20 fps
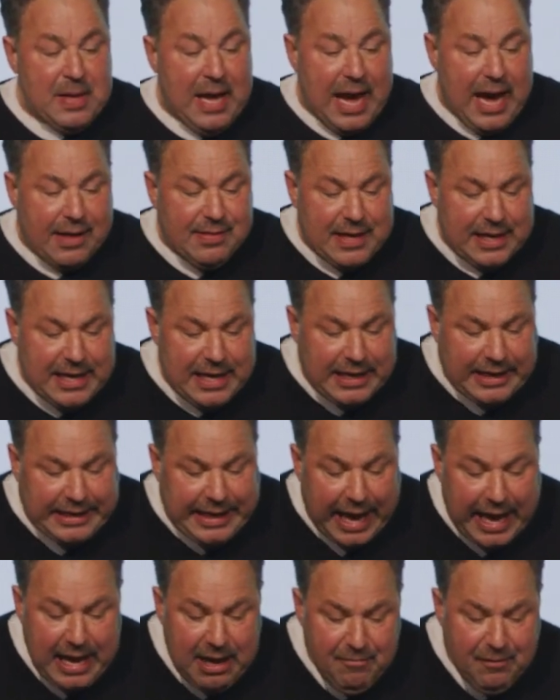And then He
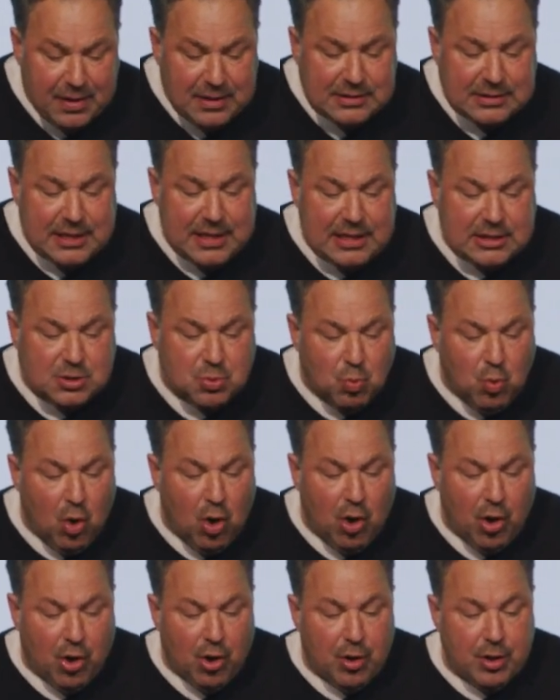gave us His
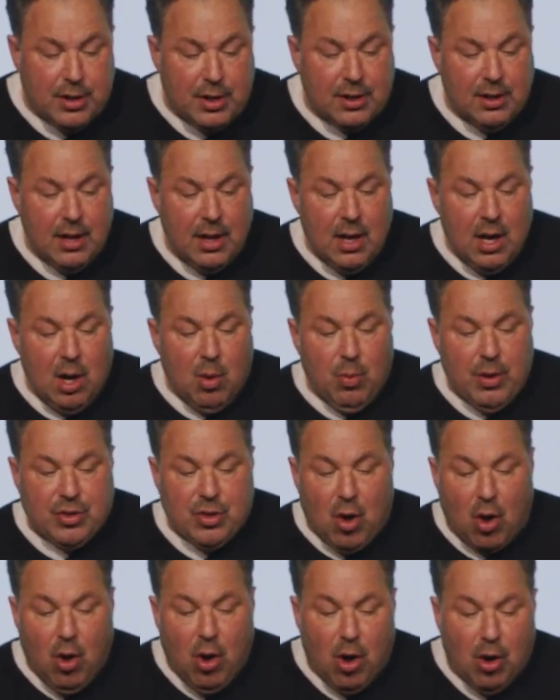word with
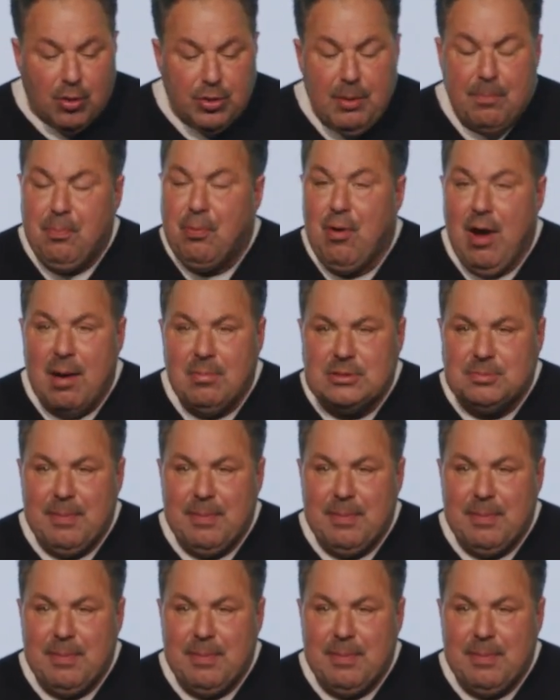all the promise.